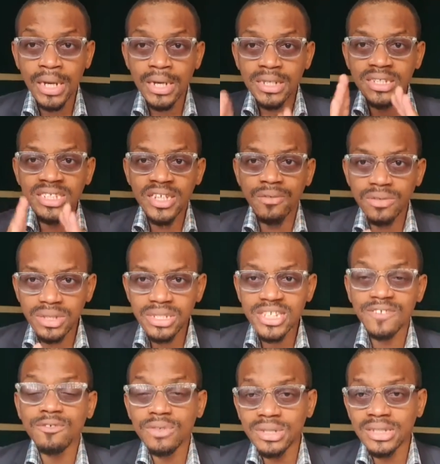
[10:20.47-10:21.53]

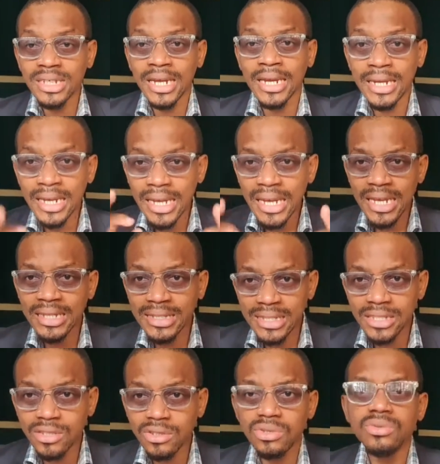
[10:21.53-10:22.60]

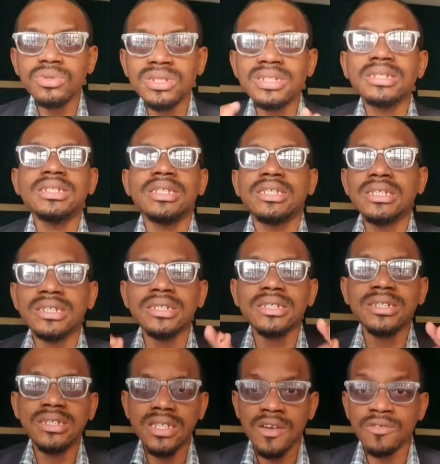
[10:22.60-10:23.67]

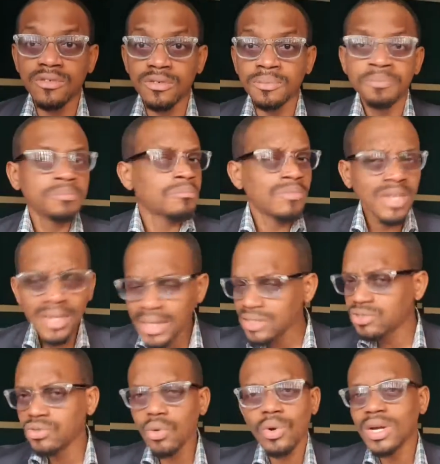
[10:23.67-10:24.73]
2348177108267. Let's
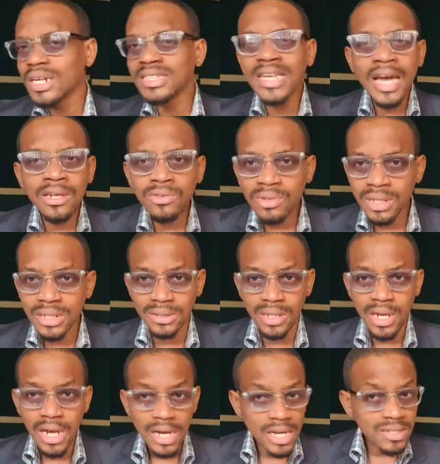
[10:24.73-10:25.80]
talk. Let's handle it.
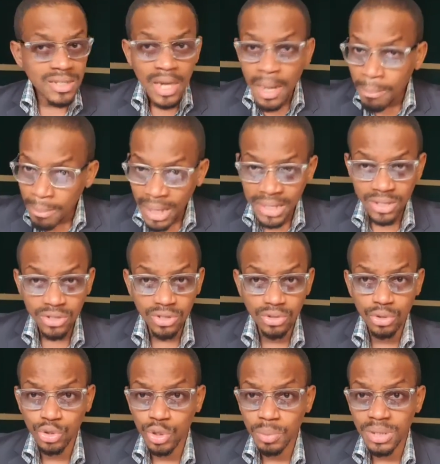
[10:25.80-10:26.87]
Let's manage your
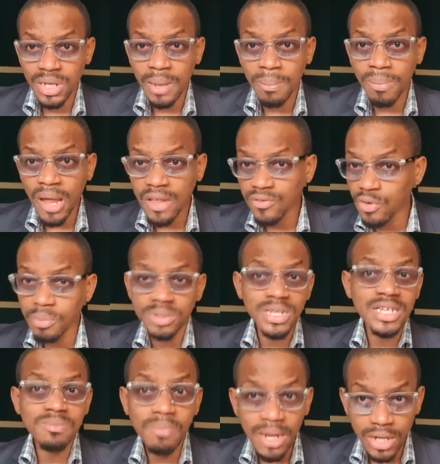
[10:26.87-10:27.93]
social media platforms.
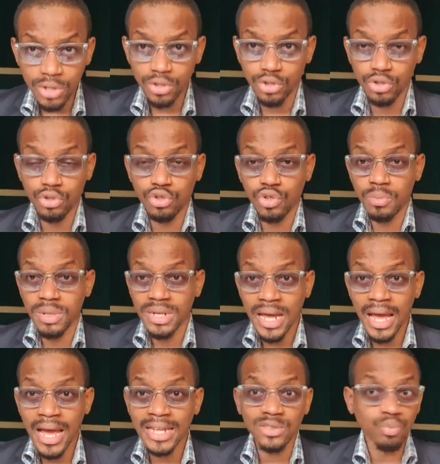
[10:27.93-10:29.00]
Let's manage your social media
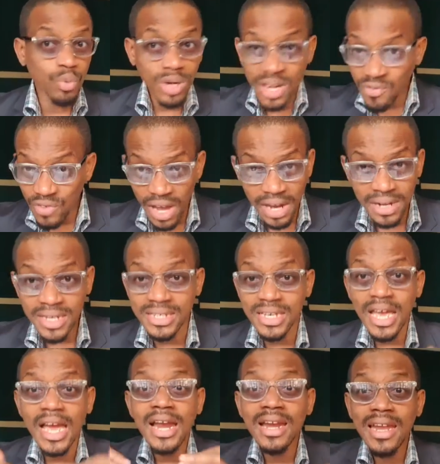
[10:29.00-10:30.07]
ads. Whatever it is,
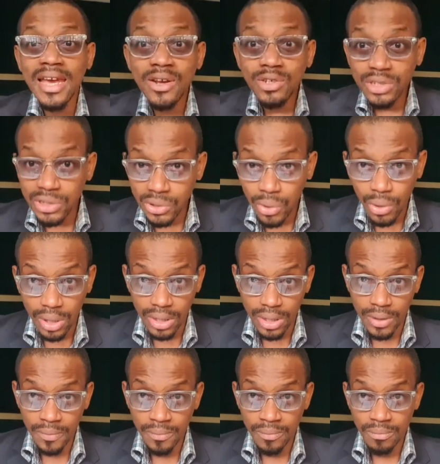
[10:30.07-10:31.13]
let us talk.
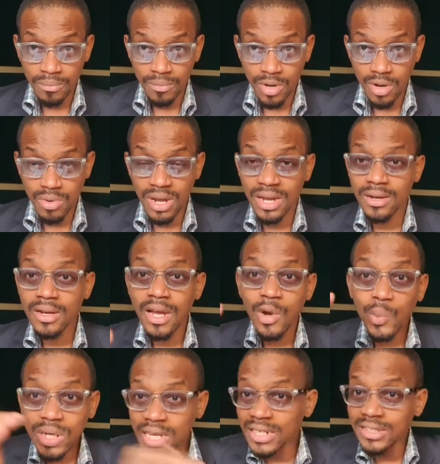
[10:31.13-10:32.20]
All right?
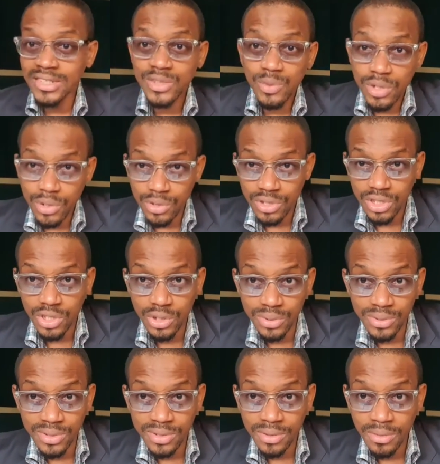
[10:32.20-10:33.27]
We can deal with those
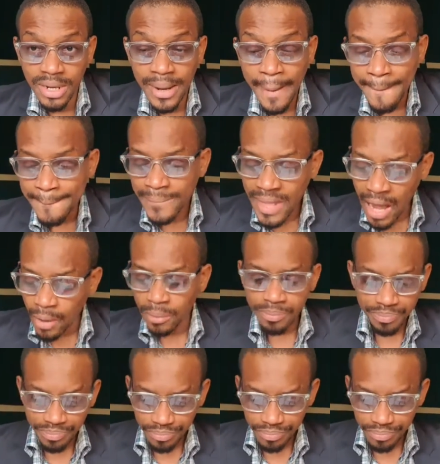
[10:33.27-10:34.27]
issues. Right? Now,